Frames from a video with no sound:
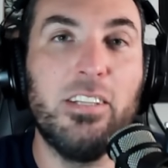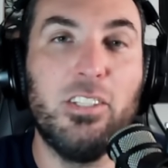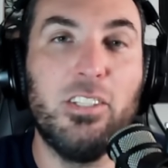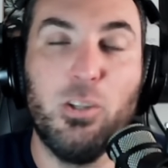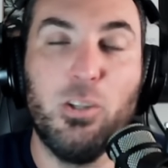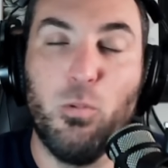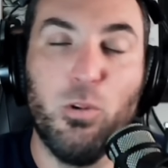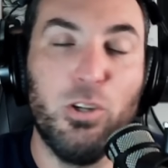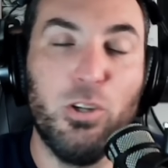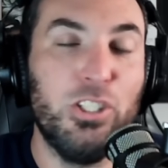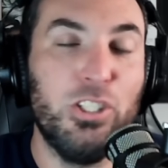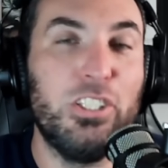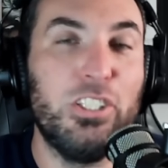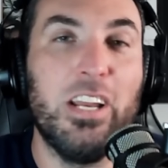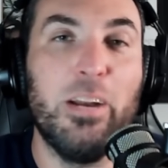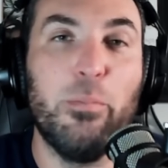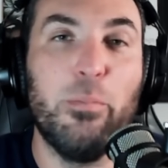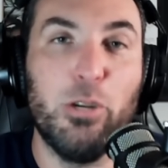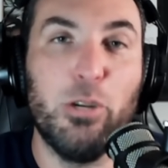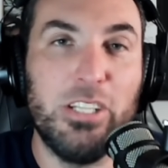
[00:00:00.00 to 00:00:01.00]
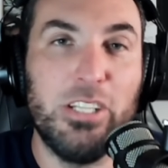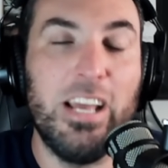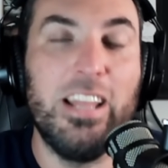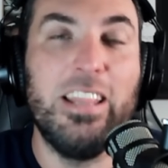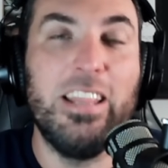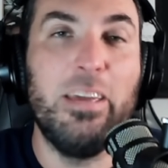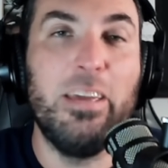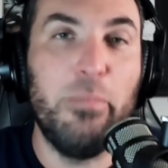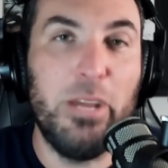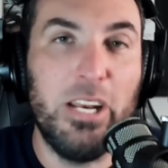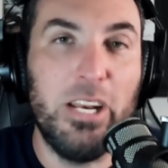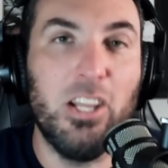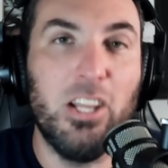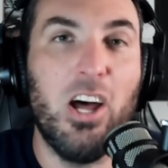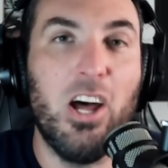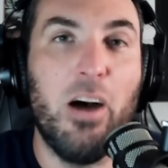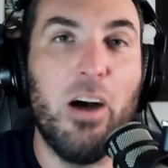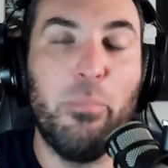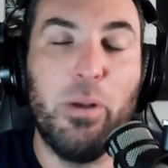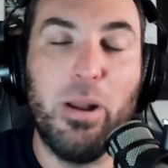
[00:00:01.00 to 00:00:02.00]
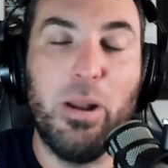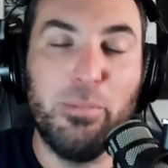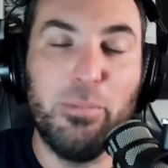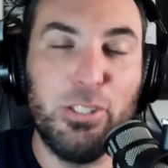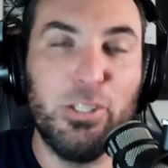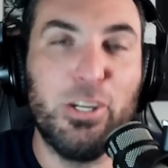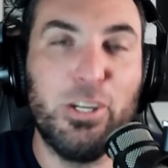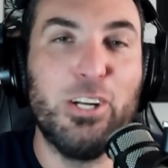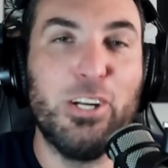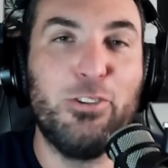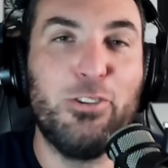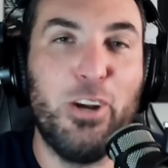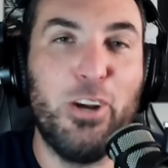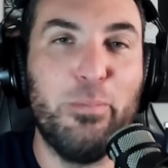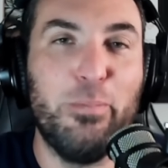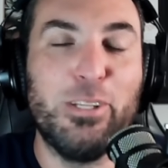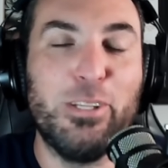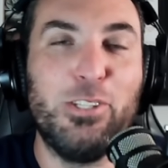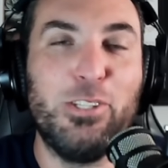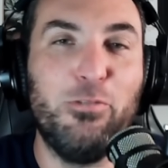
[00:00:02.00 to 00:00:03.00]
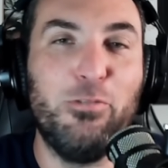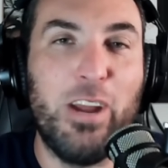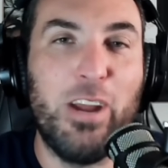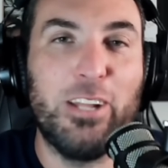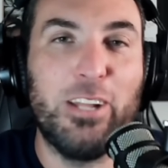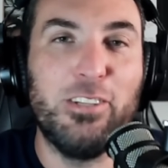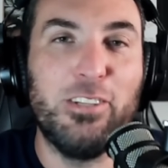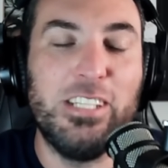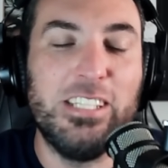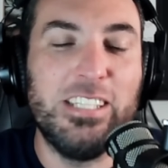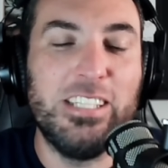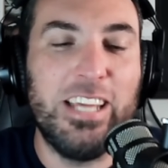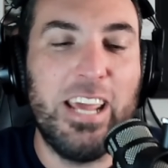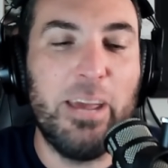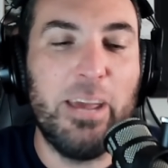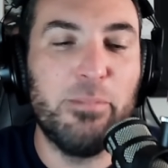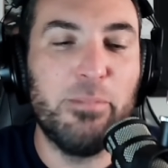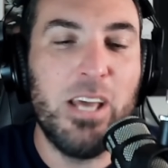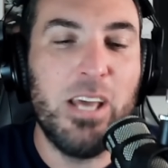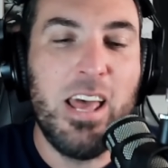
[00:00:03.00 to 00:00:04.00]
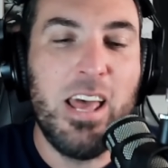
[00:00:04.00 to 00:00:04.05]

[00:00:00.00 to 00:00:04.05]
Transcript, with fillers: So we're just gonna pretend they mean a lot, but I'm still gonna treat them as two regular season games.